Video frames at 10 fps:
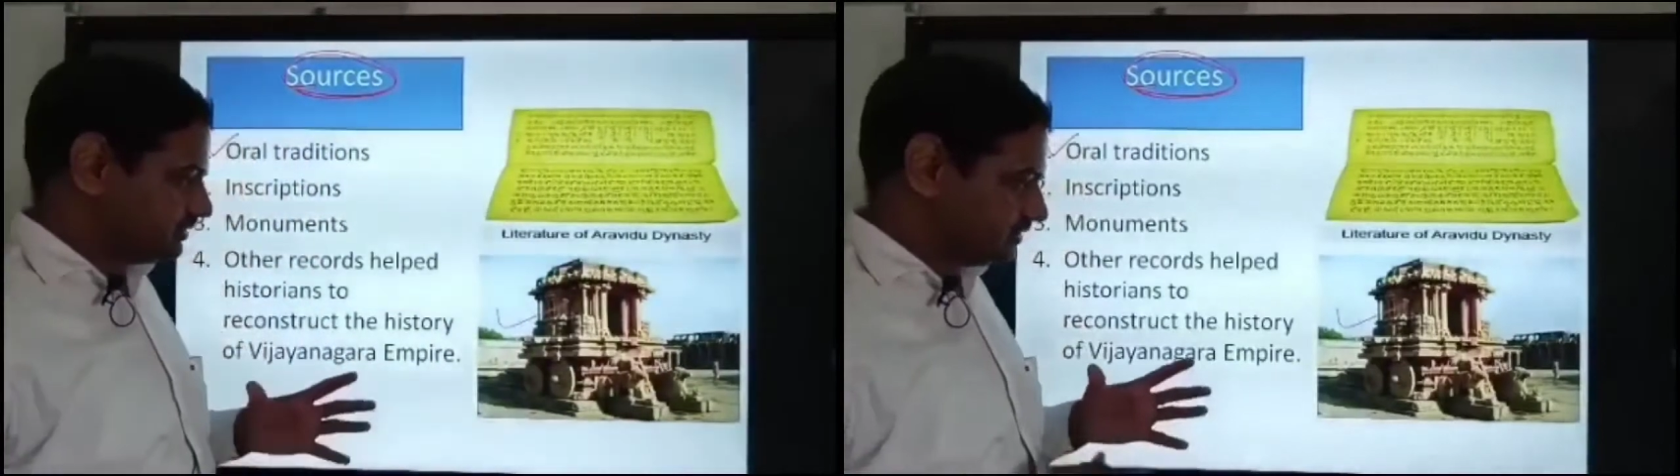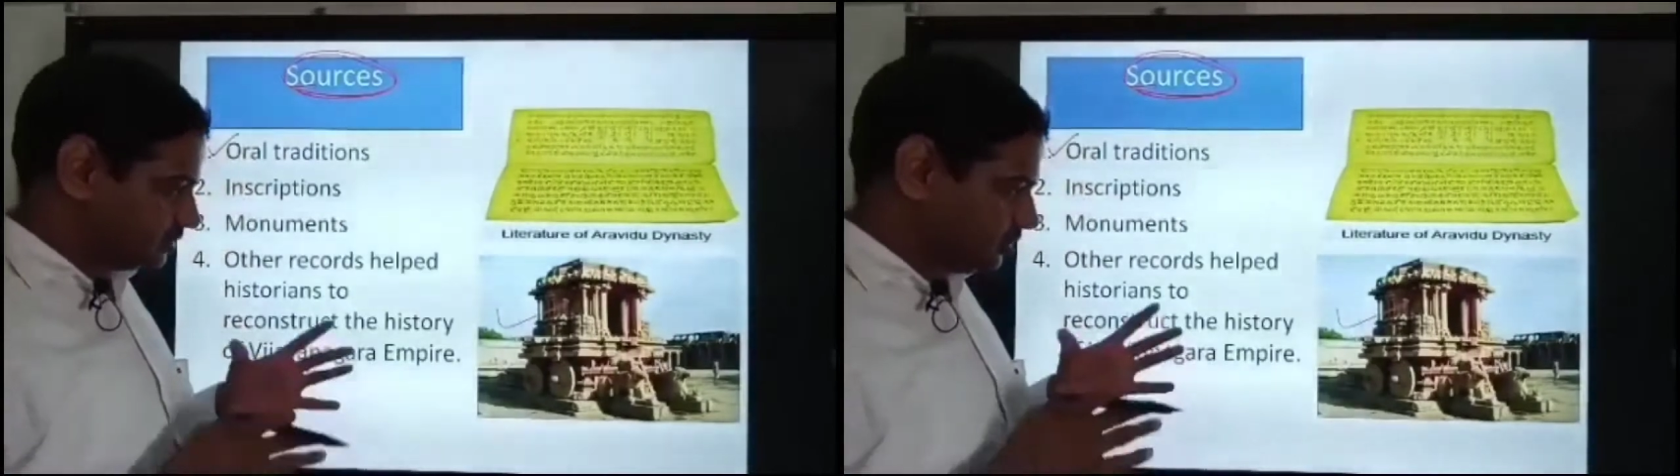
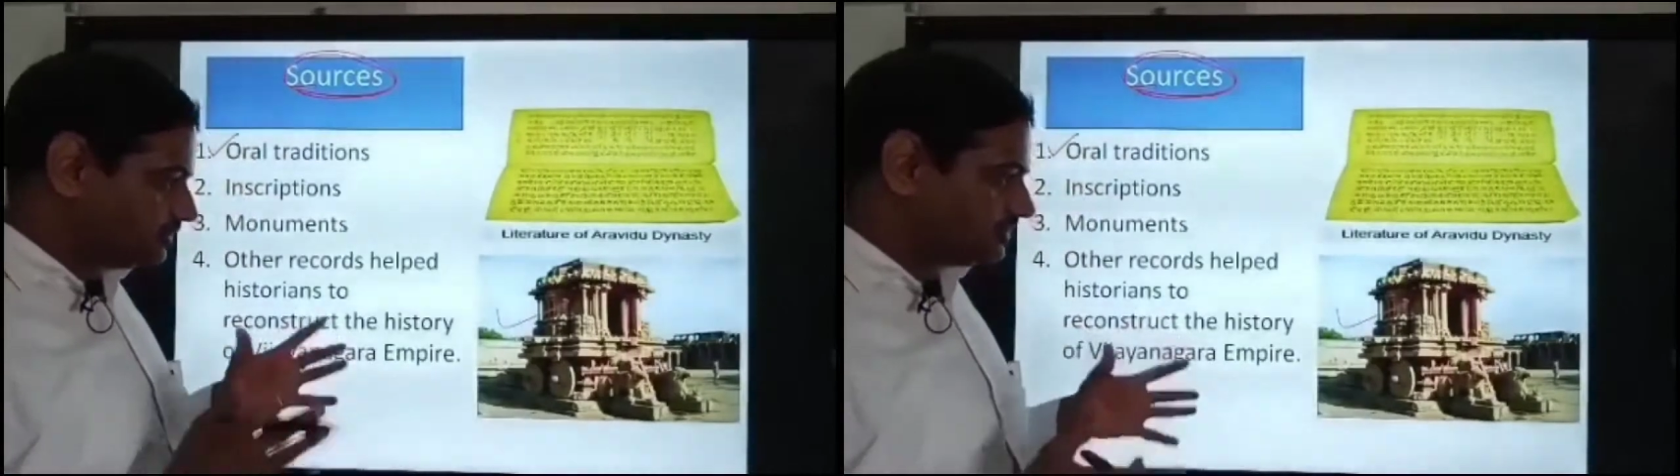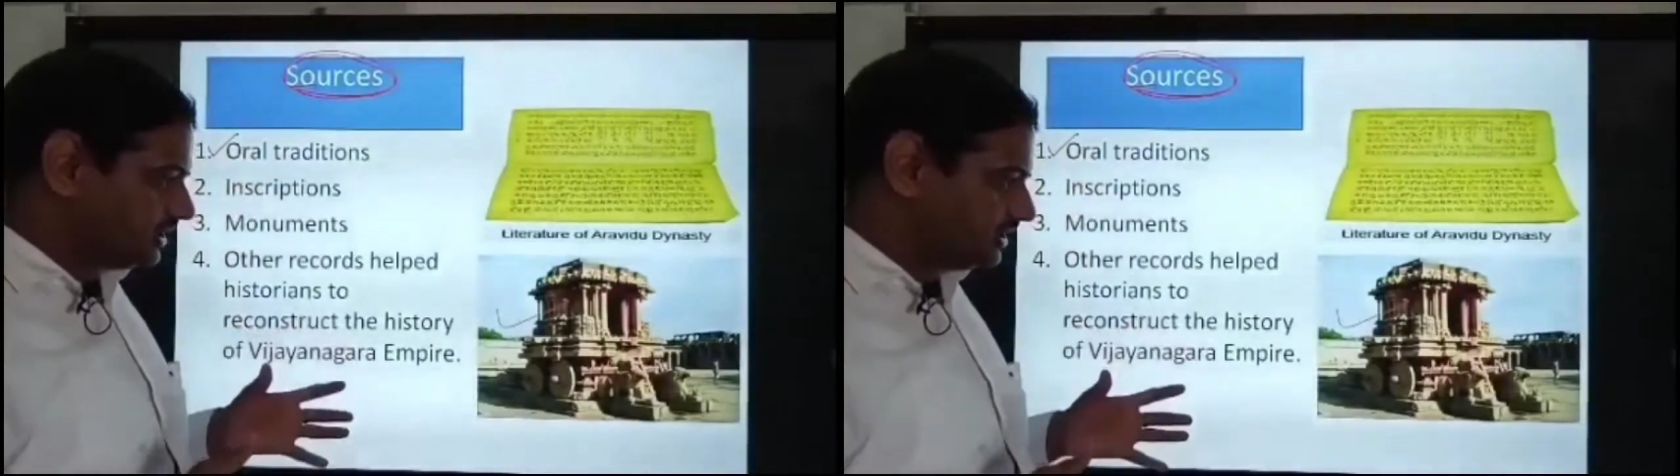
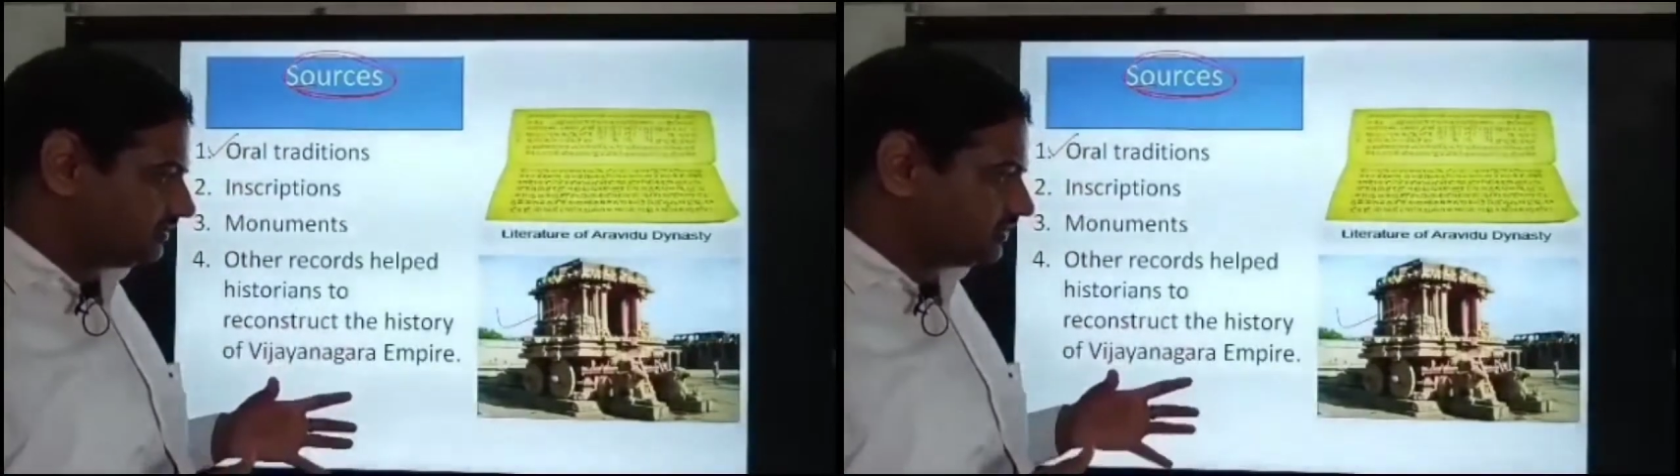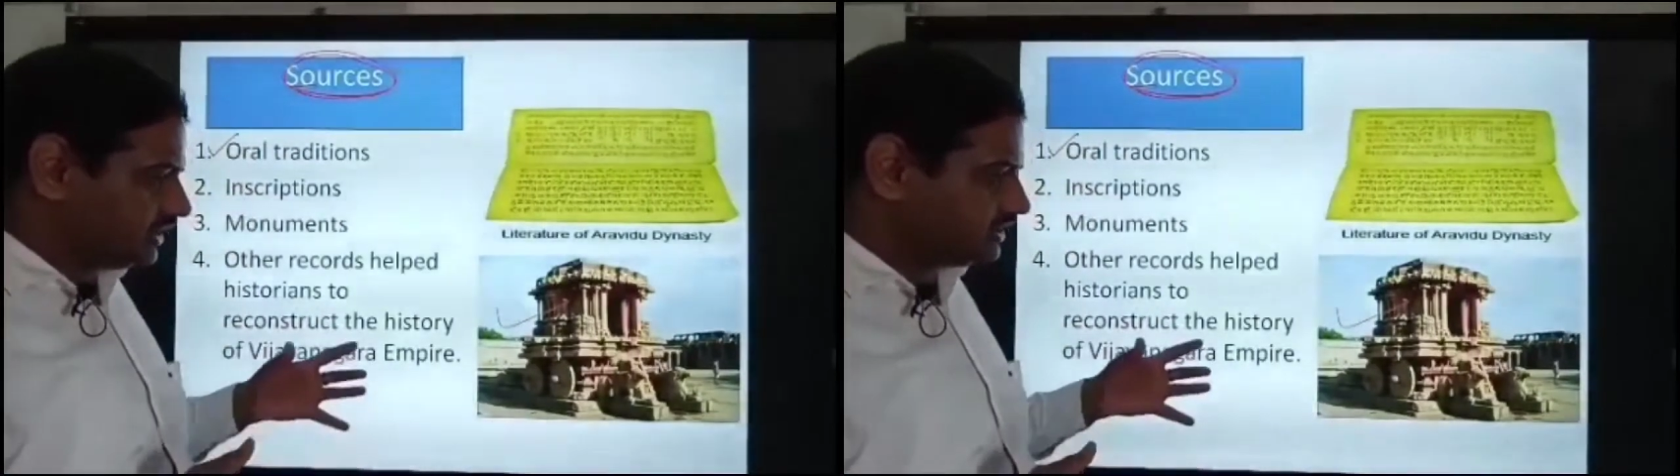stone
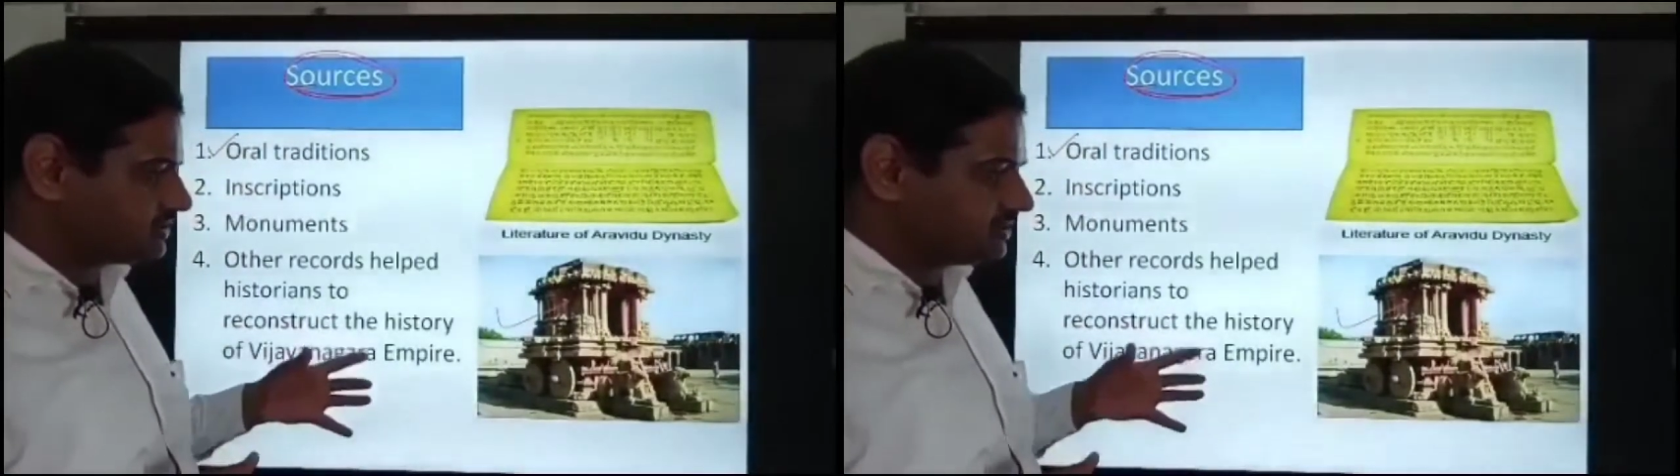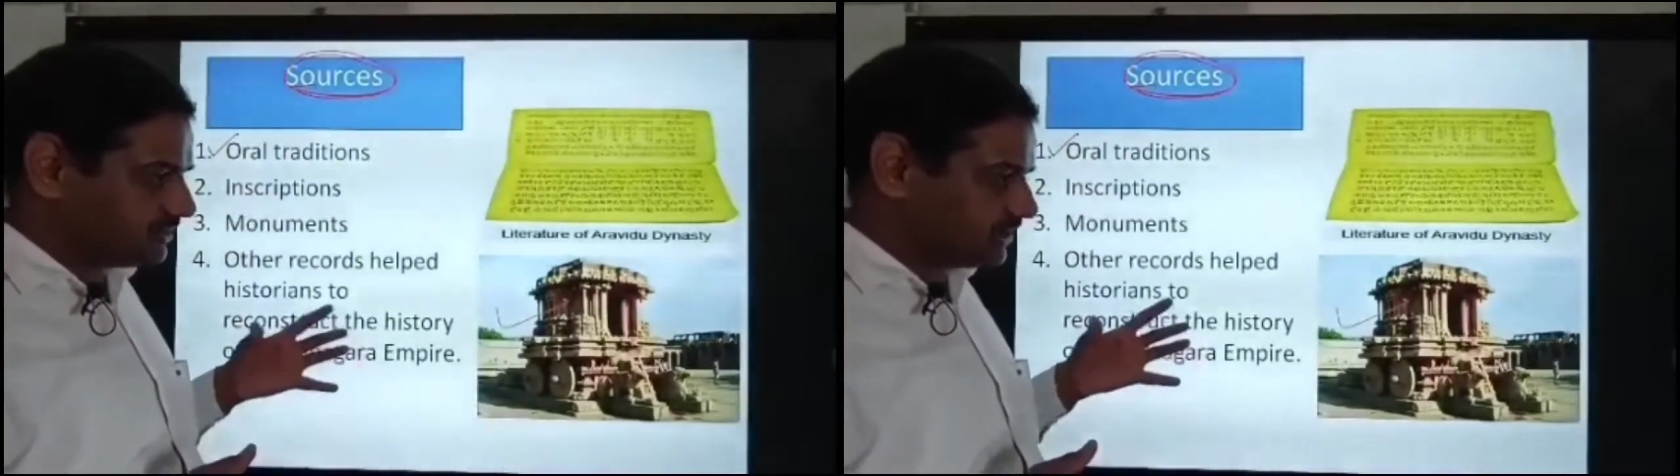chariot that is
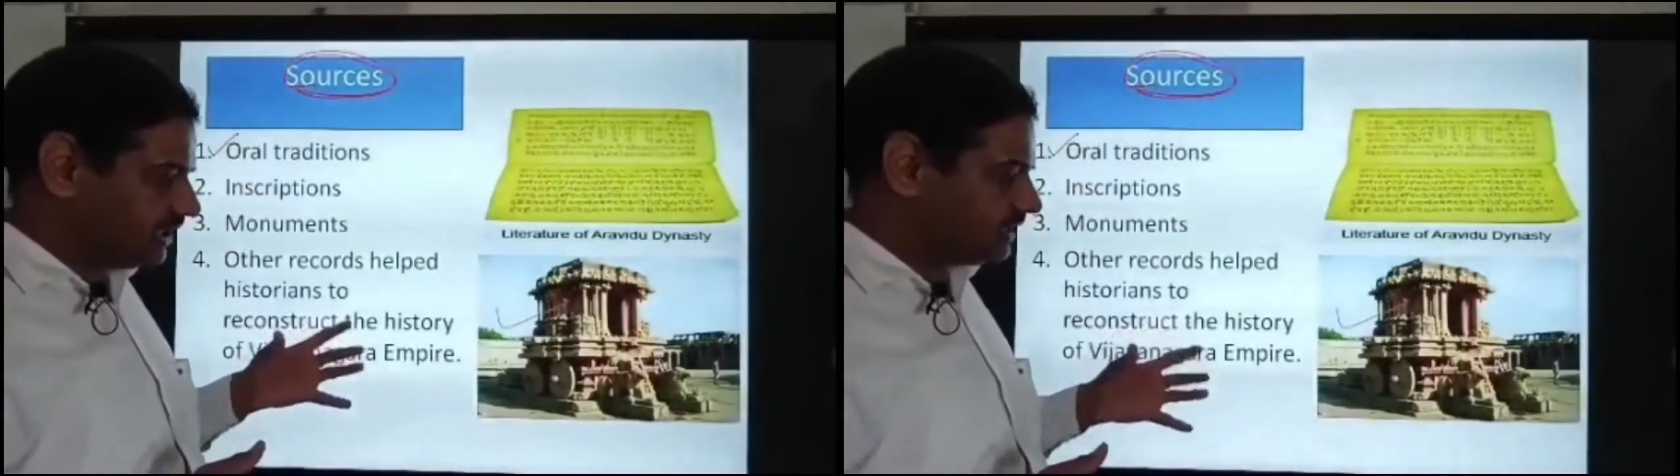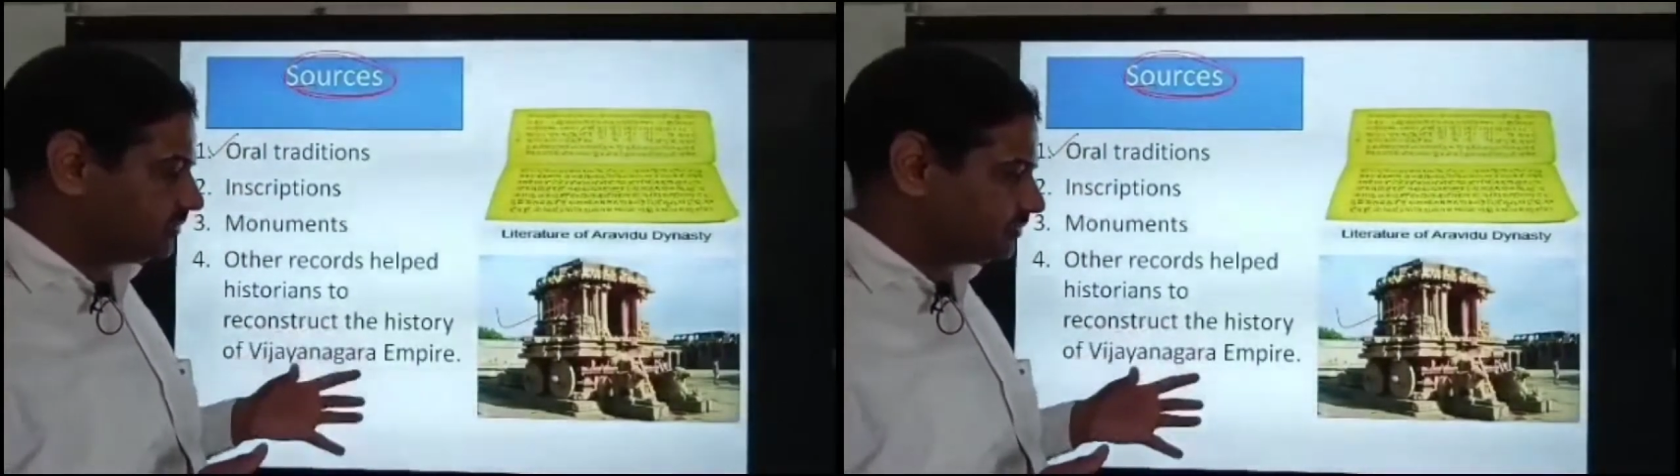in
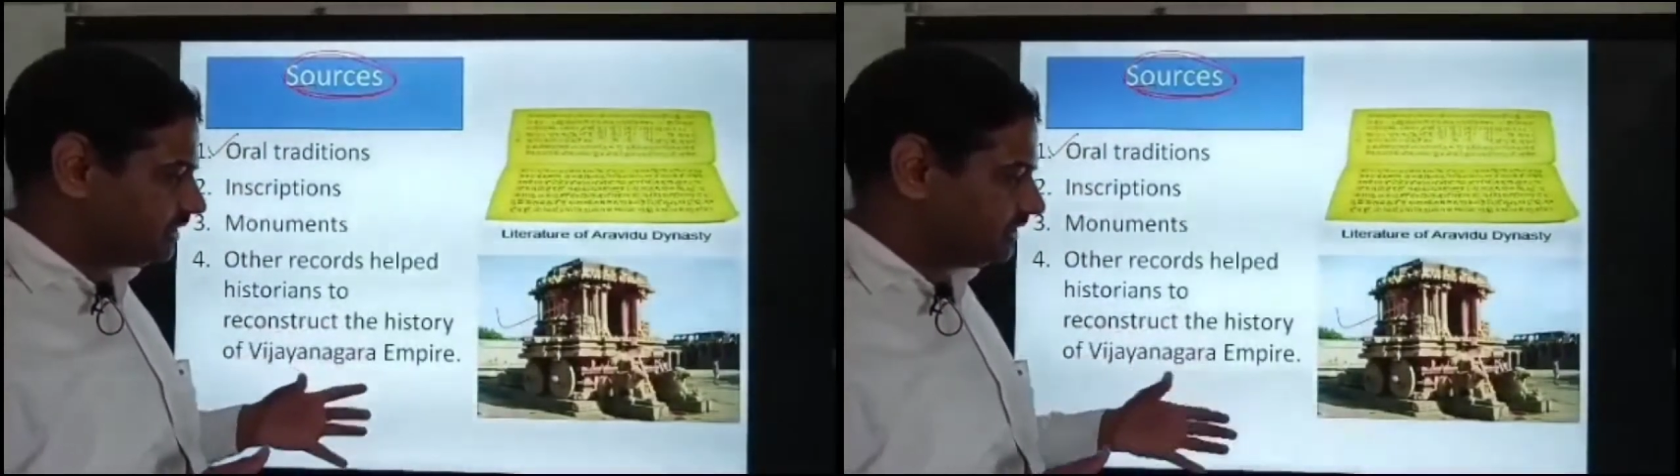Vithala temple,